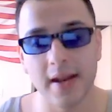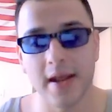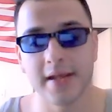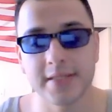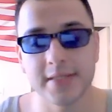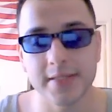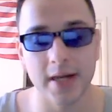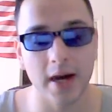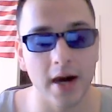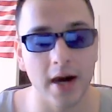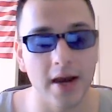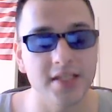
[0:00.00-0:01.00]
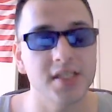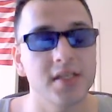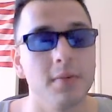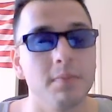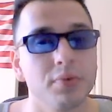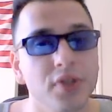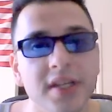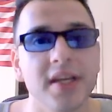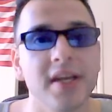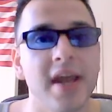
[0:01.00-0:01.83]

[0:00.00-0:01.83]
it's completely